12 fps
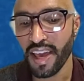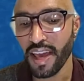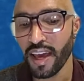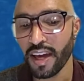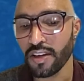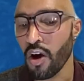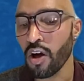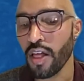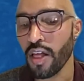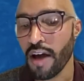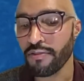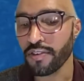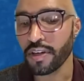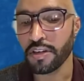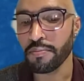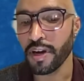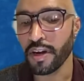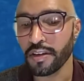And all African
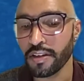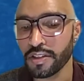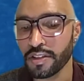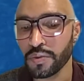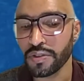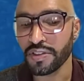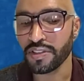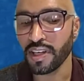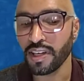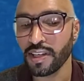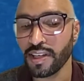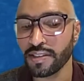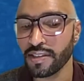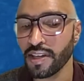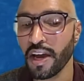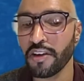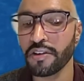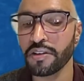Americans were seen as
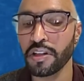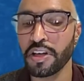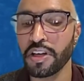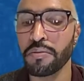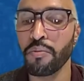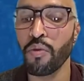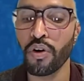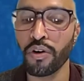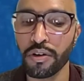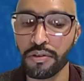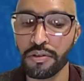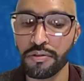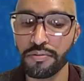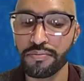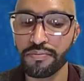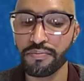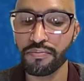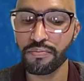inherently immoral
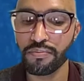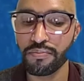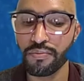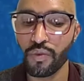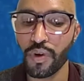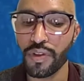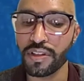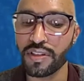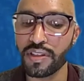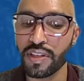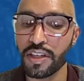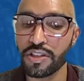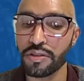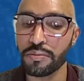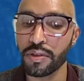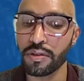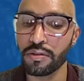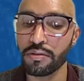with
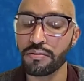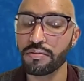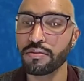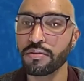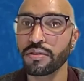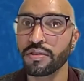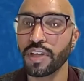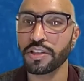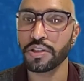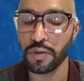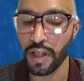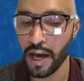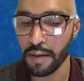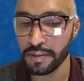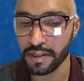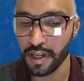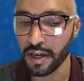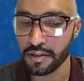insatiable sexual
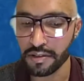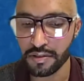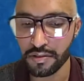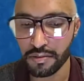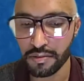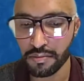appetites.